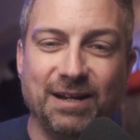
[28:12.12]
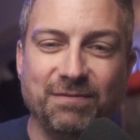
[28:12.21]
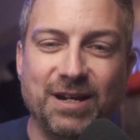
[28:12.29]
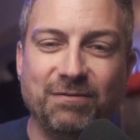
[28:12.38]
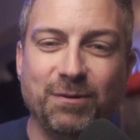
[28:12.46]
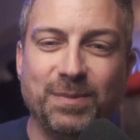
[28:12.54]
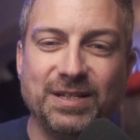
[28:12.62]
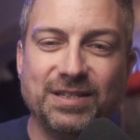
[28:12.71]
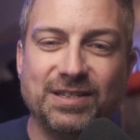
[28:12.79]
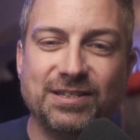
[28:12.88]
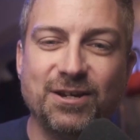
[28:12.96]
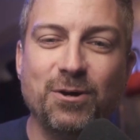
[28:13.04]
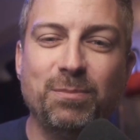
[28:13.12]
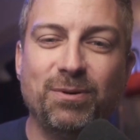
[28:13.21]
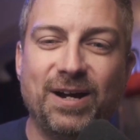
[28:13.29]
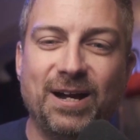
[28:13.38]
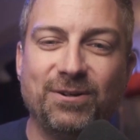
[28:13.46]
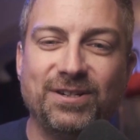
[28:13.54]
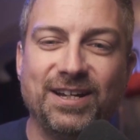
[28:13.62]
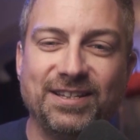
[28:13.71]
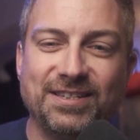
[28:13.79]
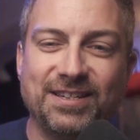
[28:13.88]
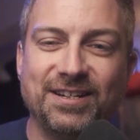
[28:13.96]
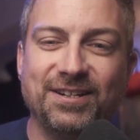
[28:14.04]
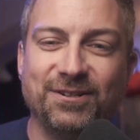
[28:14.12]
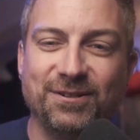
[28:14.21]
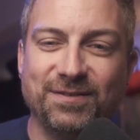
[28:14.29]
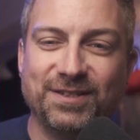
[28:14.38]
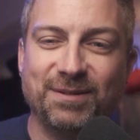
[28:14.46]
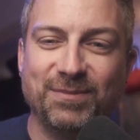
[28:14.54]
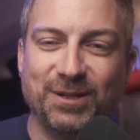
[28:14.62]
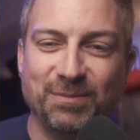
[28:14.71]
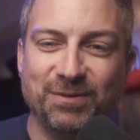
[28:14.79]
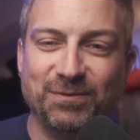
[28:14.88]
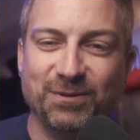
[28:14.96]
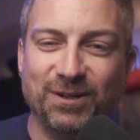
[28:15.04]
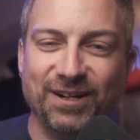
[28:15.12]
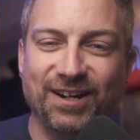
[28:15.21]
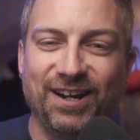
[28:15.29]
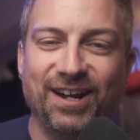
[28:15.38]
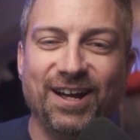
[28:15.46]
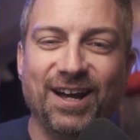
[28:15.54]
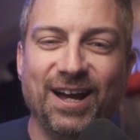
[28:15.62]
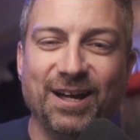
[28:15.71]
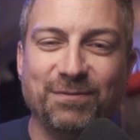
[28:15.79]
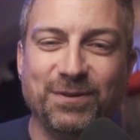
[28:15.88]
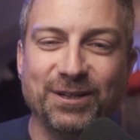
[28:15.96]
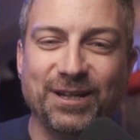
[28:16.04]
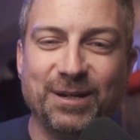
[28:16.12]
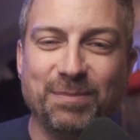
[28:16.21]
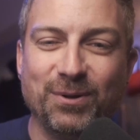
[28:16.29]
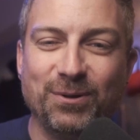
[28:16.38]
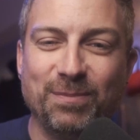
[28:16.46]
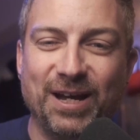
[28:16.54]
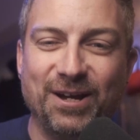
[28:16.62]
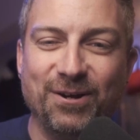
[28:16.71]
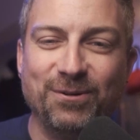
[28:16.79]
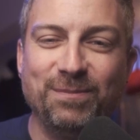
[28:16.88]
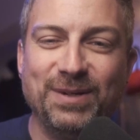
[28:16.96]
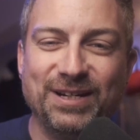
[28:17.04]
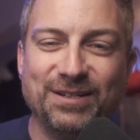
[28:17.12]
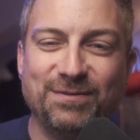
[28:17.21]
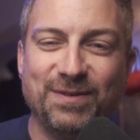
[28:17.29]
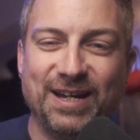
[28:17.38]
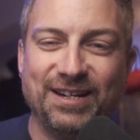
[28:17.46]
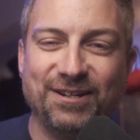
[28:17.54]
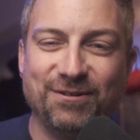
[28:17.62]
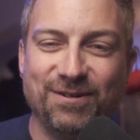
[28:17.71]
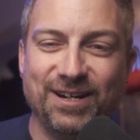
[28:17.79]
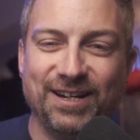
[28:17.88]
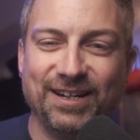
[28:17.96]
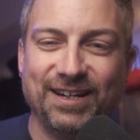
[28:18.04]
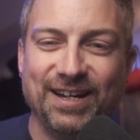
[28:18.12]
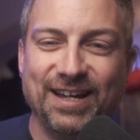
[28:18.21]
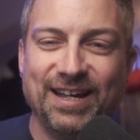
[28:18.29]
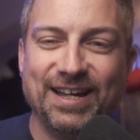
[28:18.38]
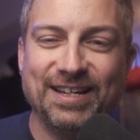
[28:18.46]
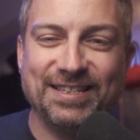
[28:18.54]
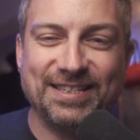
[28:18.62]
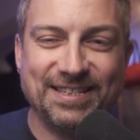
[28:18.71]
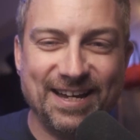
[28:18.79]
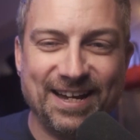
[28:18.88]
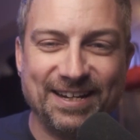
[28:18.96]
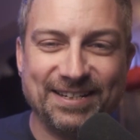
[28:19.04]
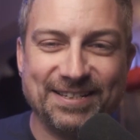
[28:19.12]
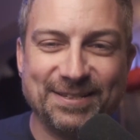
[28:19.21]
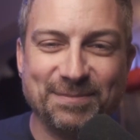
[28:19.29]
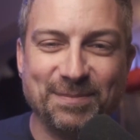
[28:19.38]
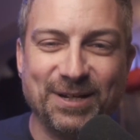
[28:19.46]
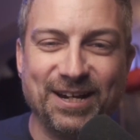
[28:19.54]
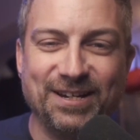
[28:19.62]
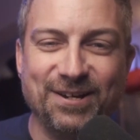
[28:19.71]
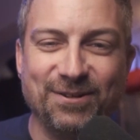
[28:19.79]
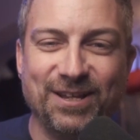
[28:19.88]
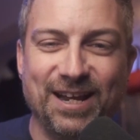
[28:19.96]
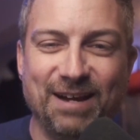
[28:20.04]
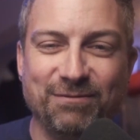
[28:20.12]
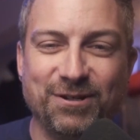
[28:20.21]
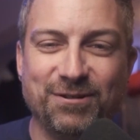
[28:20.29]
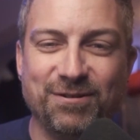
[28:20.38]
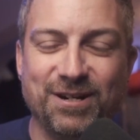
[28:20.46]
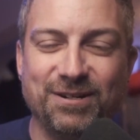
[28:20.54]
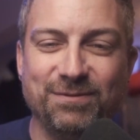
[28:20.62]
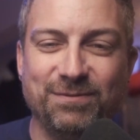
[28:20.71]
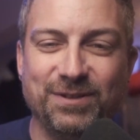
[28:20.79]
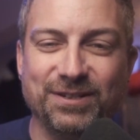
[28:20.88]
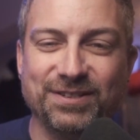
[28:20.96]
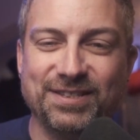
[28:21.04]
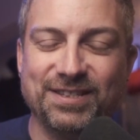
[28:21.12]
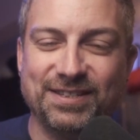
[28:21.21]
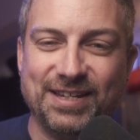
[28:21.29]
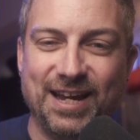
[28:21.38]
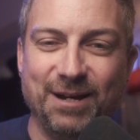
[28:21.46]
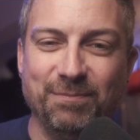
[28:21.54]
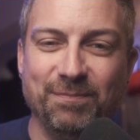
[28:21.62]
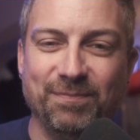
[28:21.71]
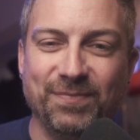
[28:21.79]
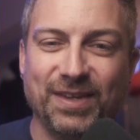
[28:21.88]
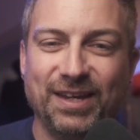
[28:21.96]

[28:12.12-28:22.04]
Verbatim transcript: and I've never been so proud yet cynical of something before. I feel like both my own biggest fan and critic. It sucks, but I know that every creative feels the same.